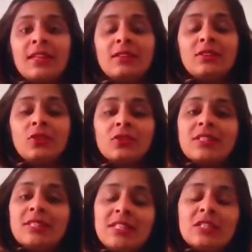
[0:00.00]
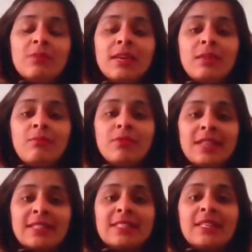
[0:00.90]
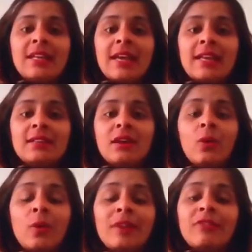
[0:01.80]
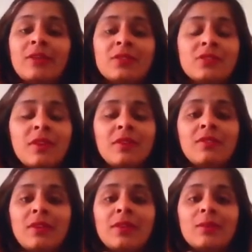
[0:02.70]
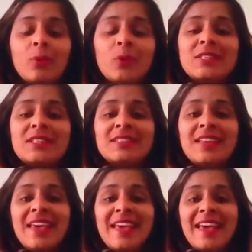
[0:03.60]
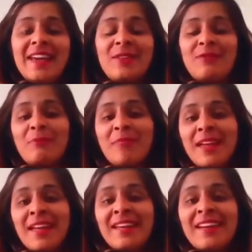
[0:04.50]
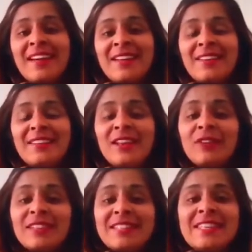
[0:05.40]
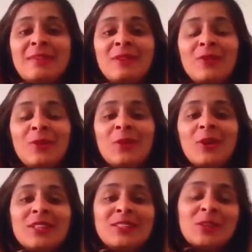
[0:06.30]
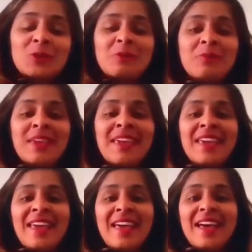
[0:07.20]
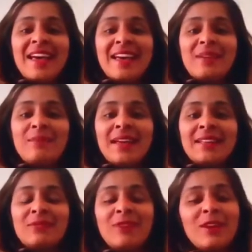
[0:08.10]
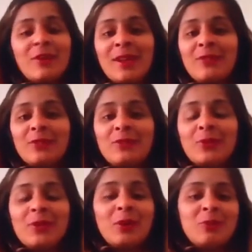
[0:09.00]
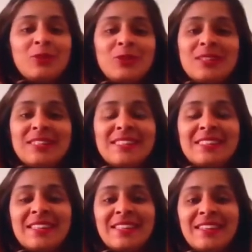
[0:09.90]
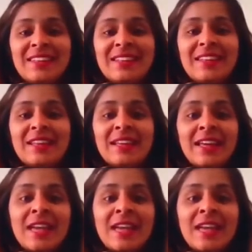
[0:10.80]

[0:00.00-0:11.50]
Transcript: that doctors need to be protected and our welfare is very, very important. And then from there, the lovely team at Vogue got in touch with me, and I'm very grateful for the opportunities that